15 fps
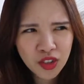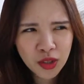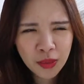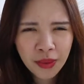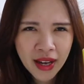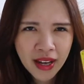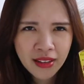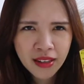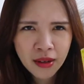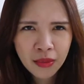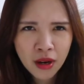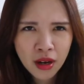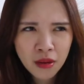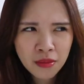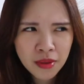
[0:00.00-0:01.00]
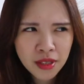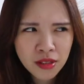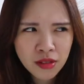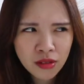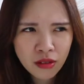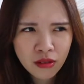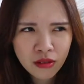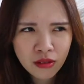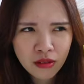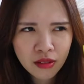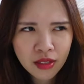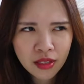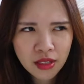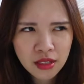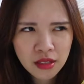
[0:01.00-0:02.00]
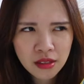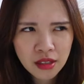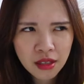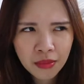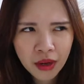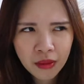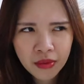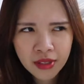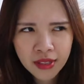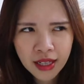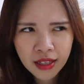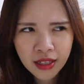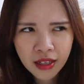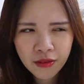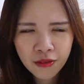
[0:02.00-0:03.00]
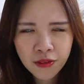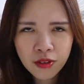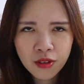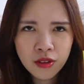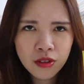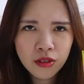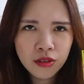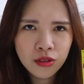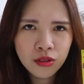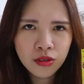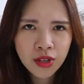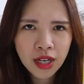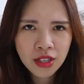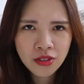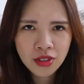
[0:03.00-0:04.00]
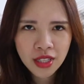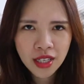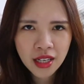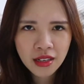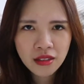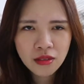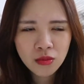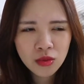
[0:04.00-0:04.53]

Japan they're probably selling it for 200 yen,